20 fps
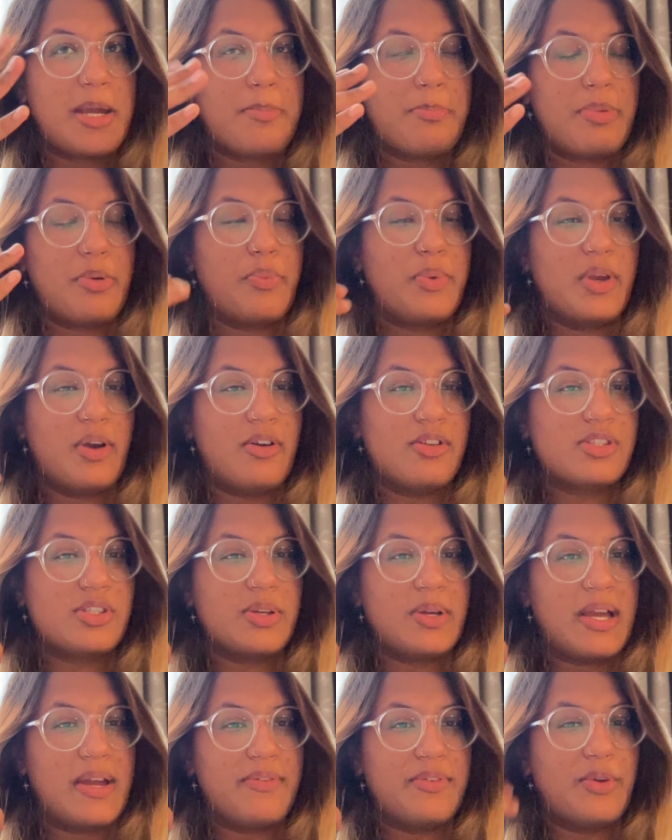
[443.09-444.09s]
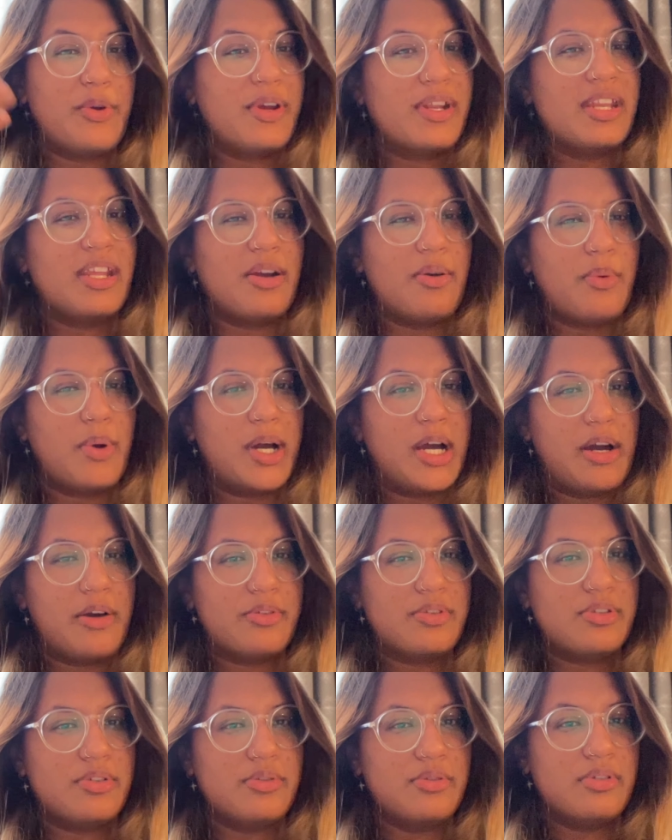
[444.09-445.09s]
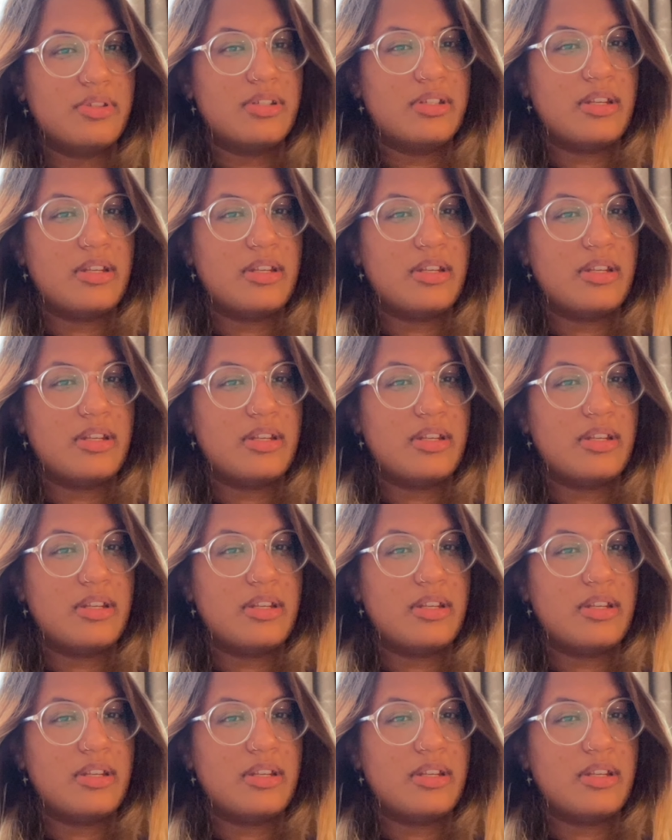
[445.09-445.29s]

but we also have no idea how to